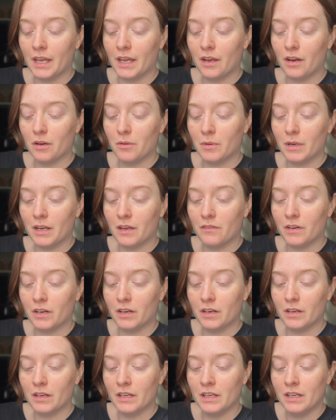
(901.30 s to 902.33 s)
or
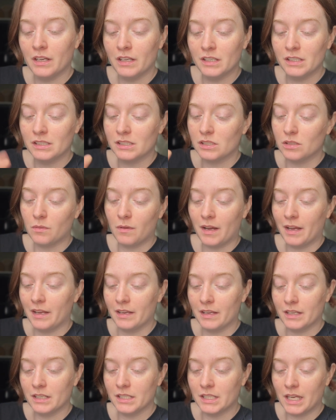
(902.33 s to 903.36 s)
whatever, so
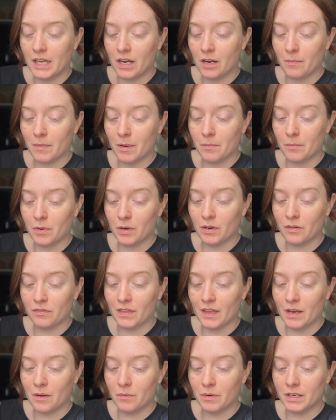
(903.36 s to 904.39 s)
I can't remember if
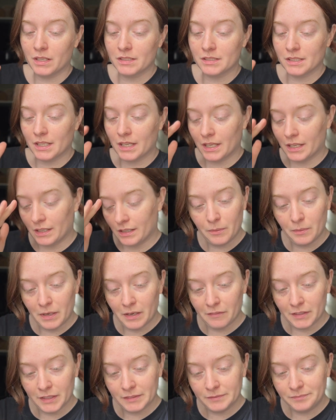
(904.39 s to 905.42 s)
that one is like
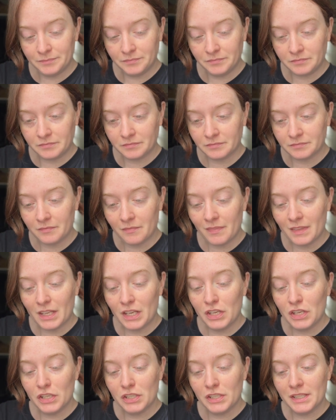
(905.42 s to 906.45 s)
whatever.
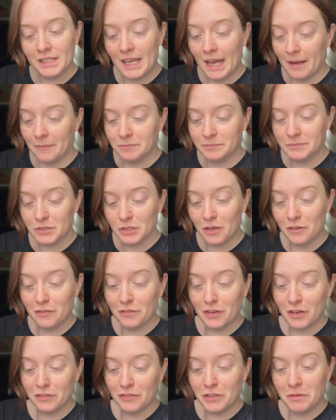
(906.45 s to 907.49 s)
Yeah, so I have
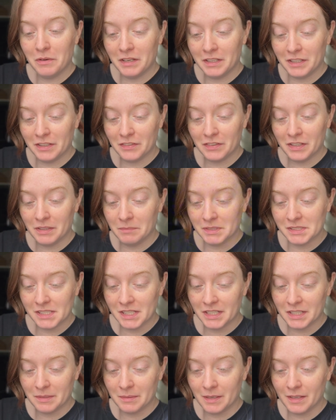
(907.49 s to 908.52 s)
a few on here that I'm
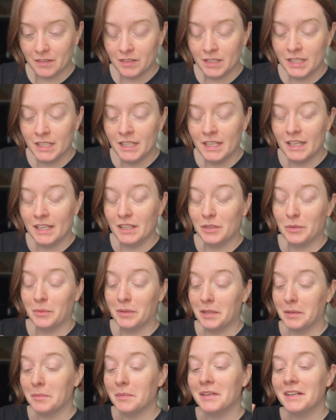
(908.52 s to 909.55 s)
excited about, and the one
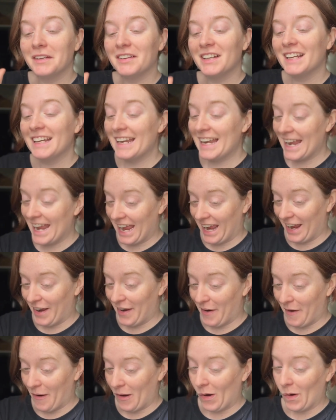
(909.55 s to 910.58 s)
I'm reading right
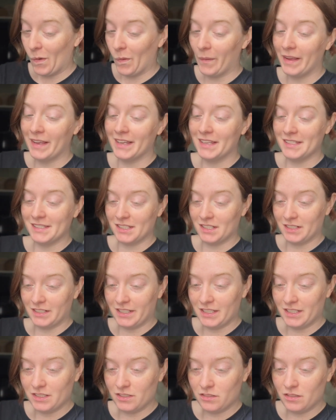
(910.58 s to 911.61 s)
now is on
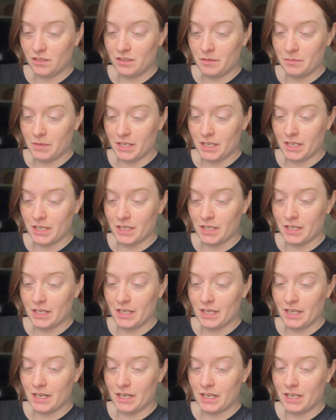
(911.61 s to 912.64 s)
Kindle Unlimited,
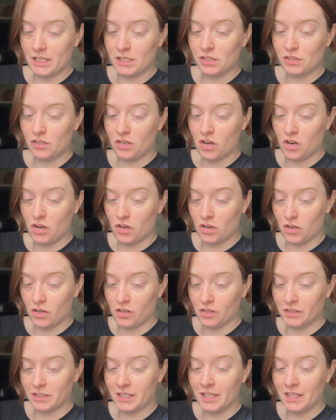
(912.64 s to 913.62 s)
and it is called